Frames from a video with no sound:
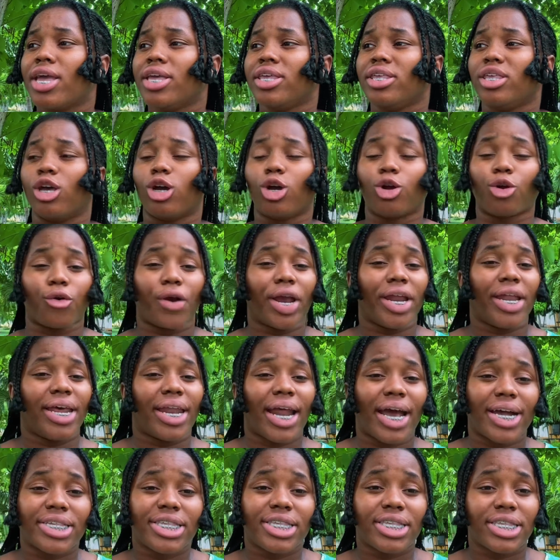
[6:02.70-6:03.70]
your graded
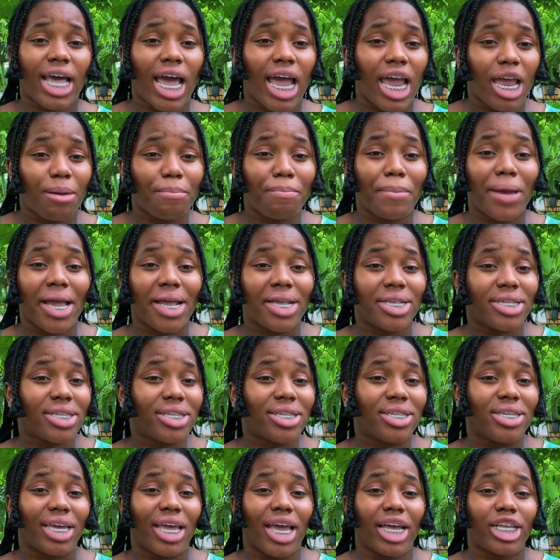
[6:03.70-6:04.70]
assignments
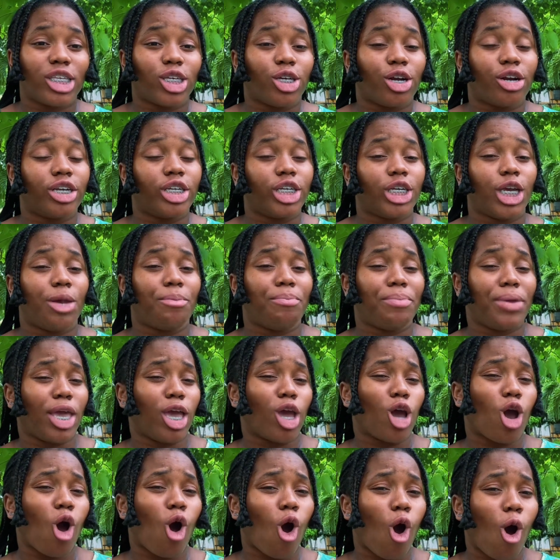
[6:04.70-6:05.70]
to get your
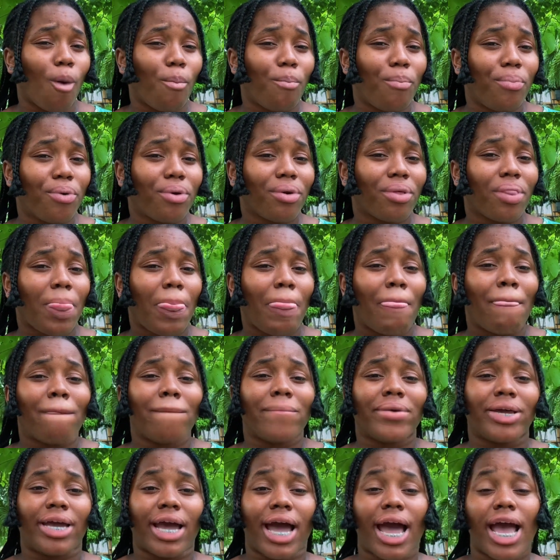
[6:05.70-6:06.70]
GPA up.
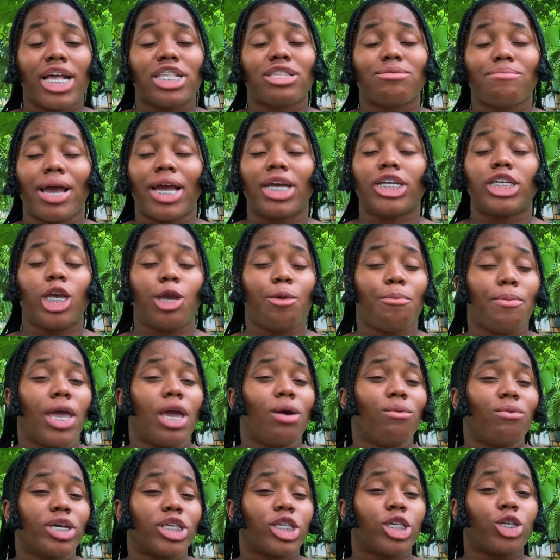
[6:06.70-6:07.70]
Guys, my GPA
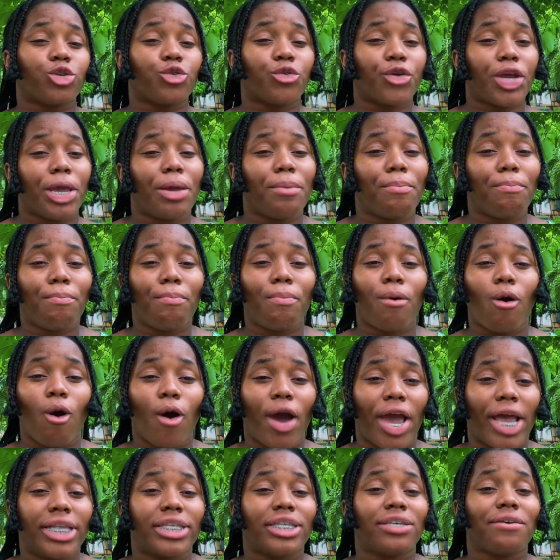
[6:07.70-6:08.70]
was
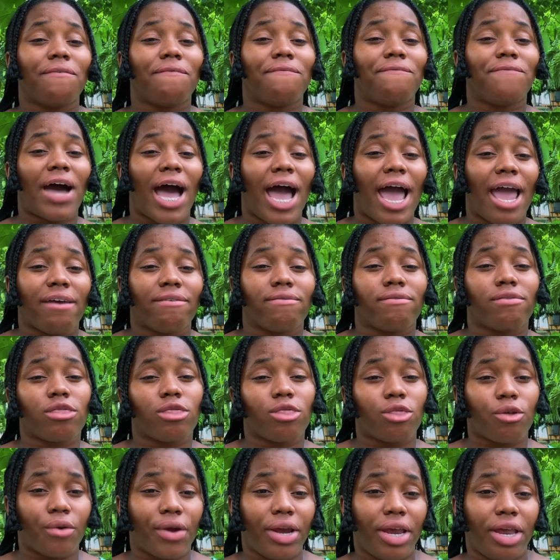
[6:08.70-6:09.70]

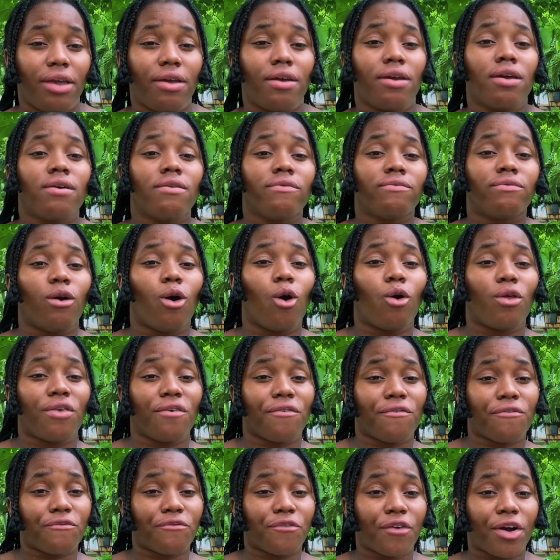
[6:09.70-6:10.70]
3.53 for the
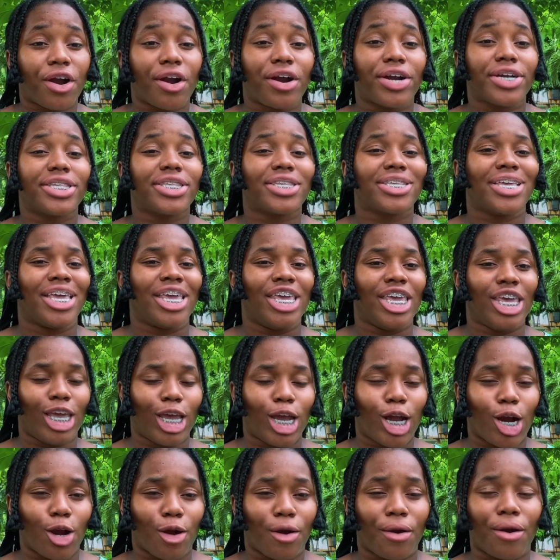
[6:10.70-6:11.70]
first
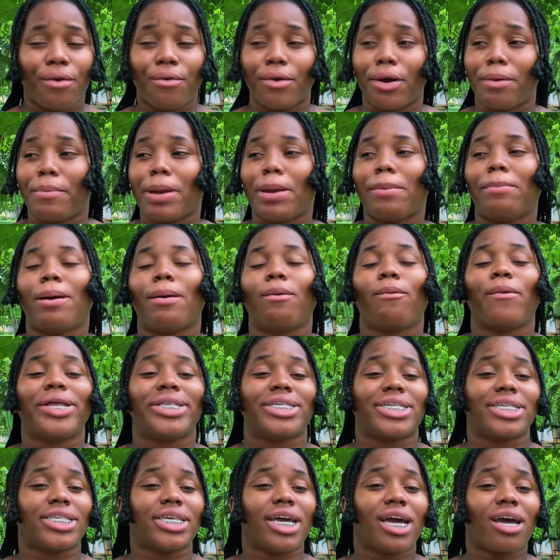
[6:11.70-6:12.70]
year. Remember, I went
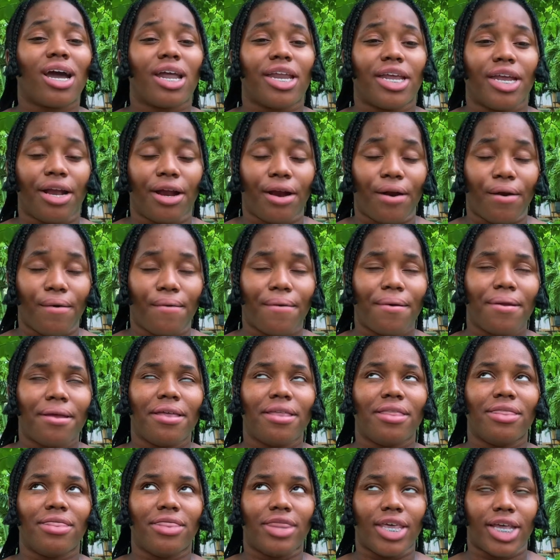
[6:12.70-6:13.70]
to second year
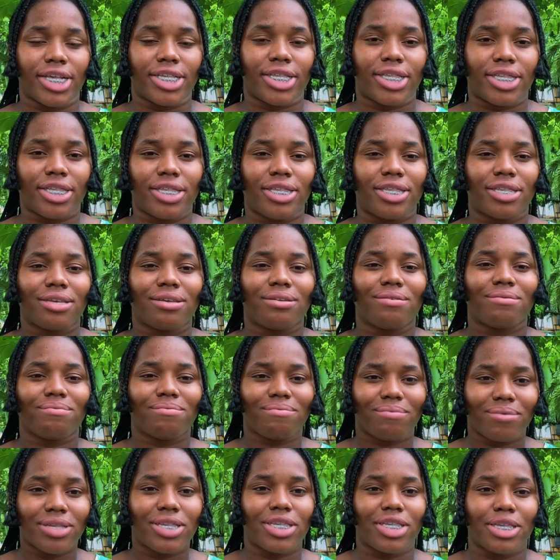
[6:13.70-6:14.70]
this
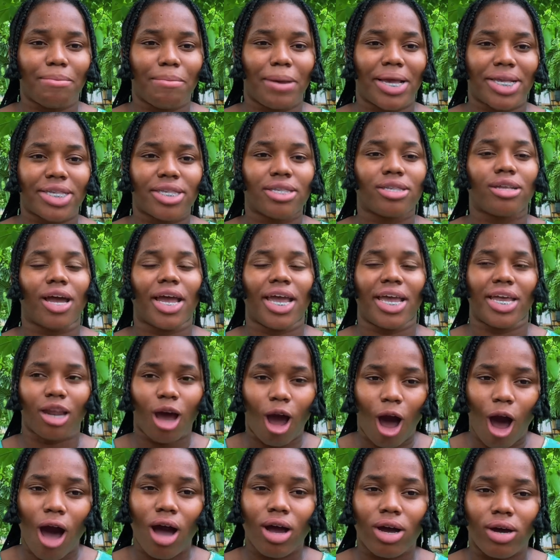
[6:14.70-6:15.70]
semester in
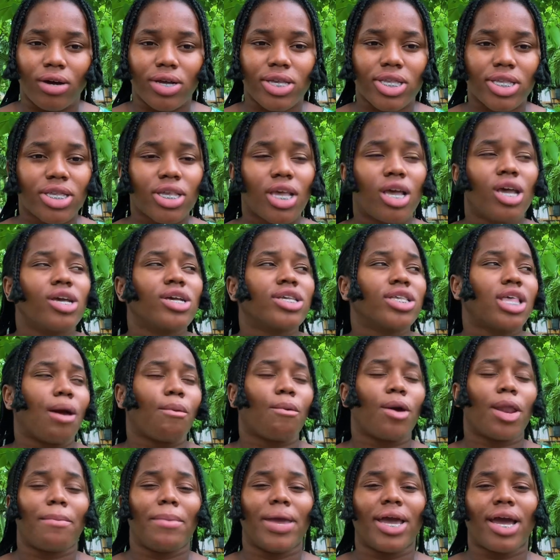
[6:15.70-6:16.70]
August. So I'm
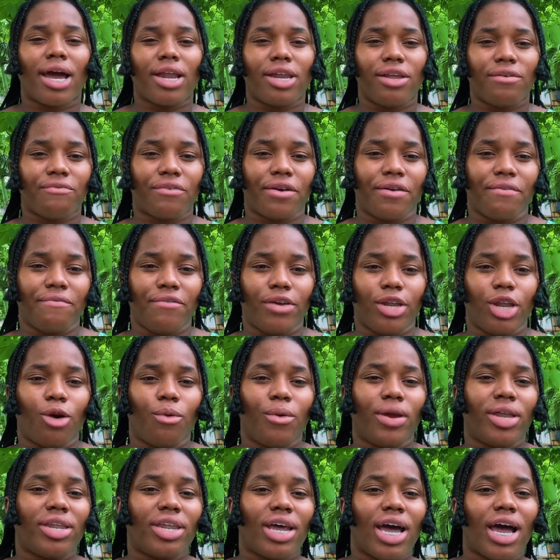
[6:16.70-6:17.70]
going to make a different video
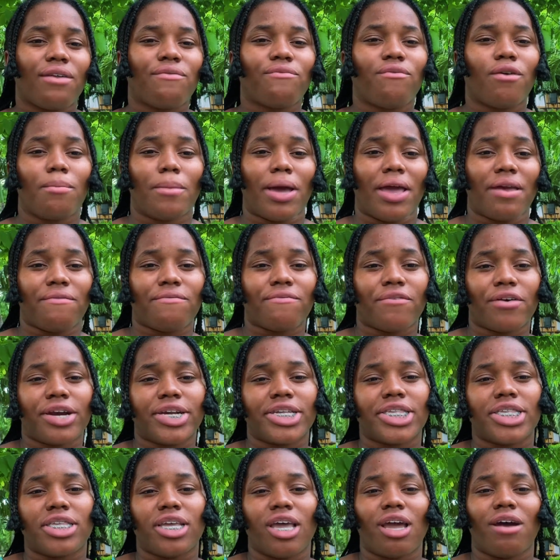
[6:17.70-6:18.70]
with that for my
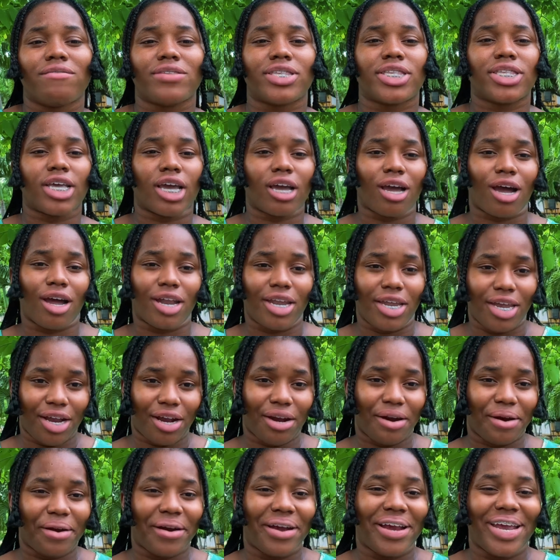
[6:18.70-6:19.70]
first day of second
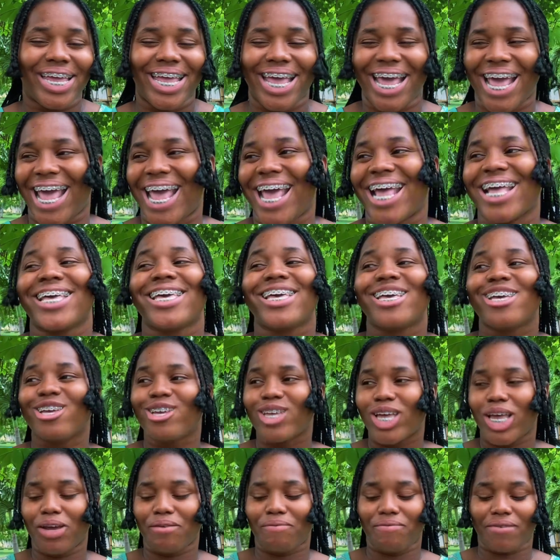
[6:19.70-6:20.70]
year. Yeah,
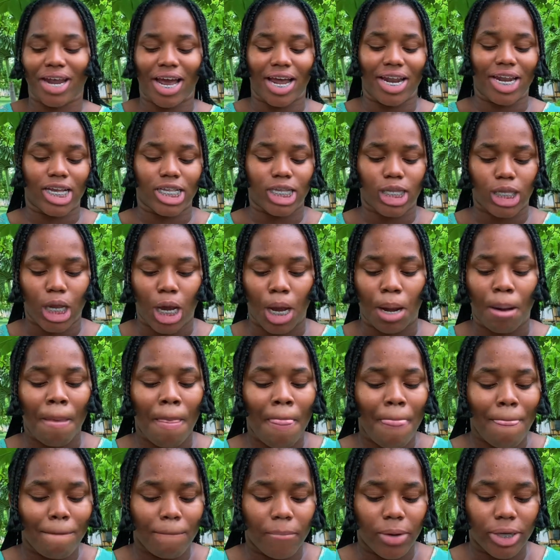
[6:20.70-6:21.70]
if you understand.
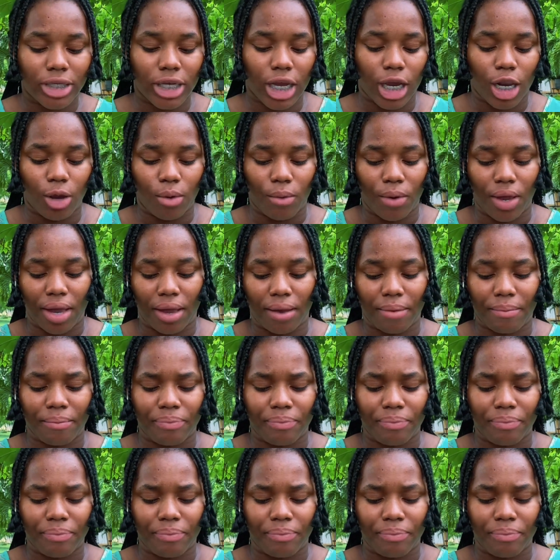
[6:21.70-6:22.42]
But anyway,